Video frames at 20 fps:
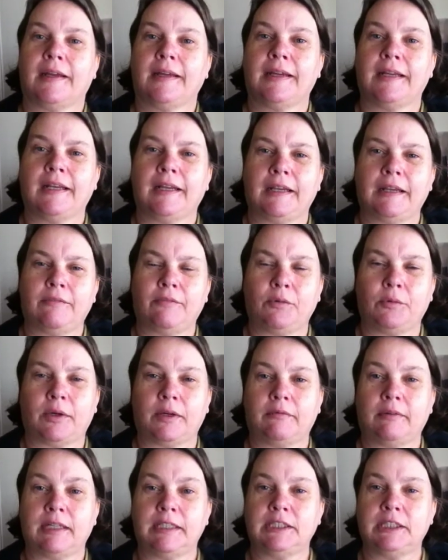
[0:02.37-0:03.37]
G'day everyone,
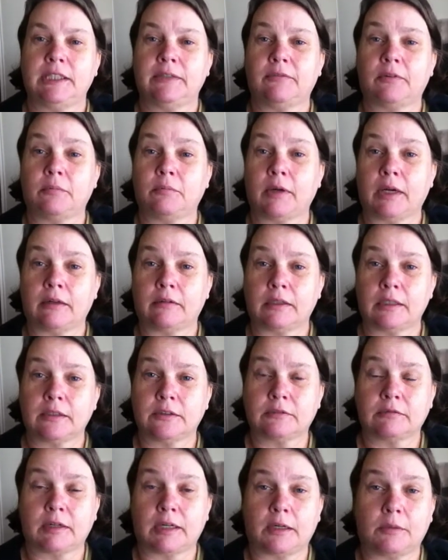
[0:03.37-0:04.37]
Rach here from
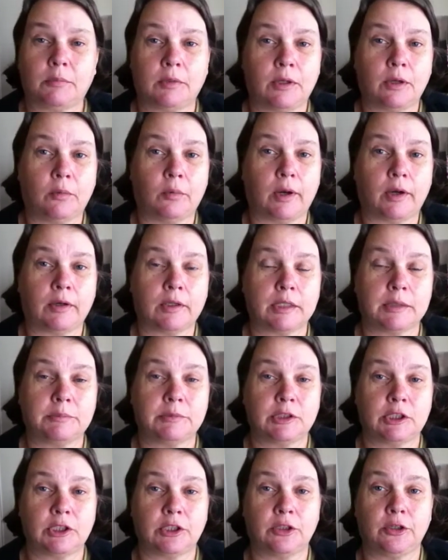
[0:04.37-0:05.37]
Rara's Realm. Welcome
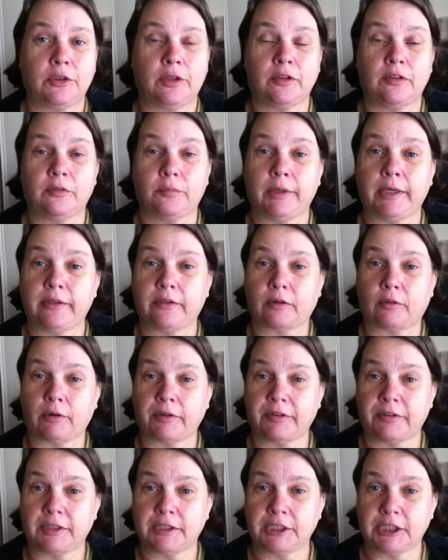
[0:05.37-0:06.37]
to this week's
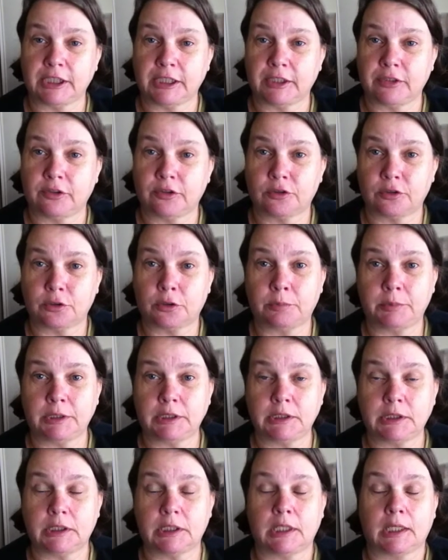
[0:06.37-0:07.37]
cross-stitching
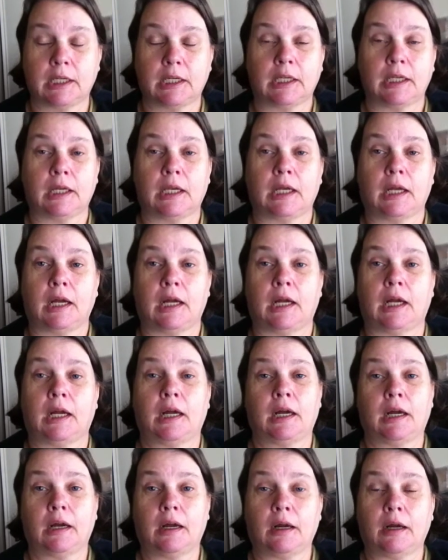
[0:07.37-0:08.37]
instalment.
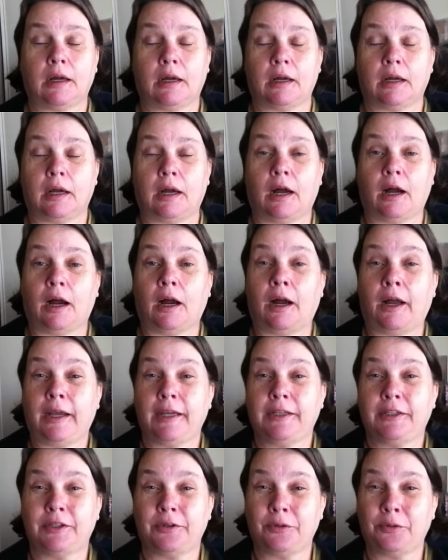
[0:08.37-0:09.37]
Hi
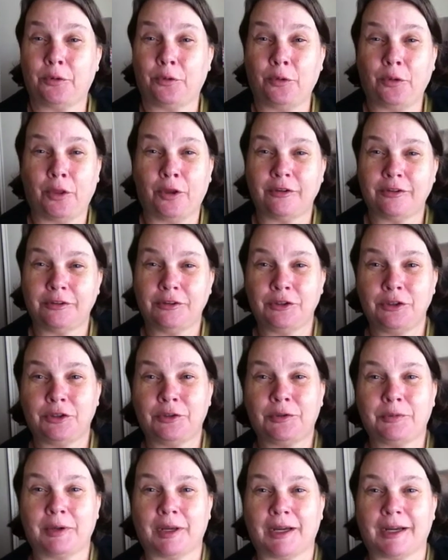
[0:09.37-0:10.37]
to all those new
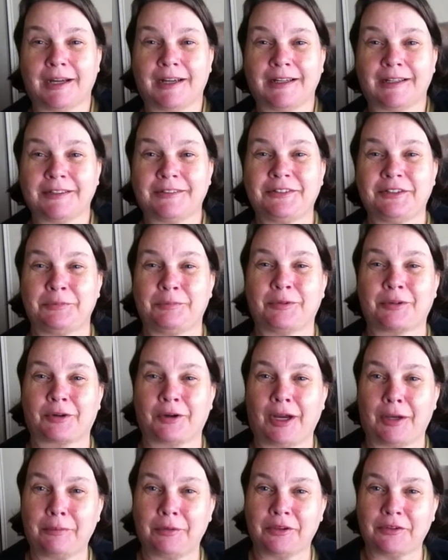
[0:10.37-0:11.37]

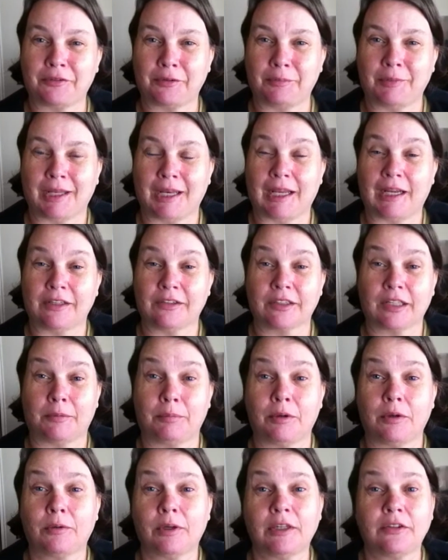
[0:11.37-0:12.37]
subscribers from the last
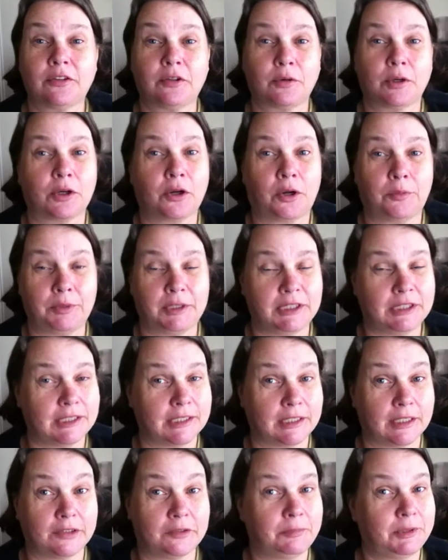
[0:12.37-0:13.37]
couple of weeks who are
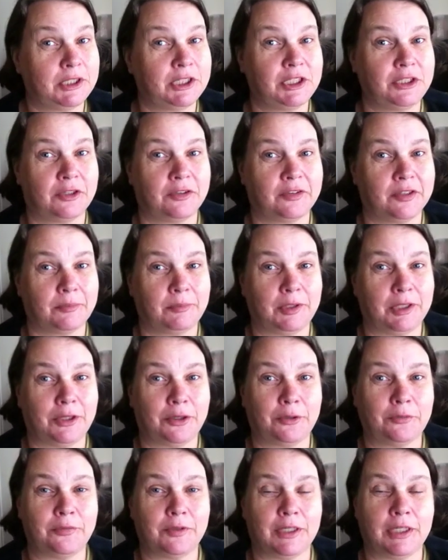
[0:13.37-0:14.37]
commenting, especially on some of the
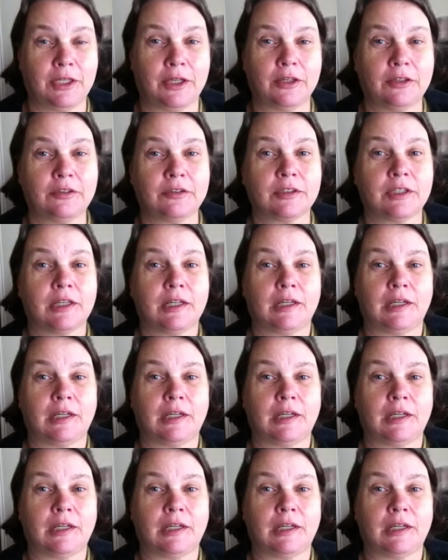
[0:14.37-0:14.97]
old videos.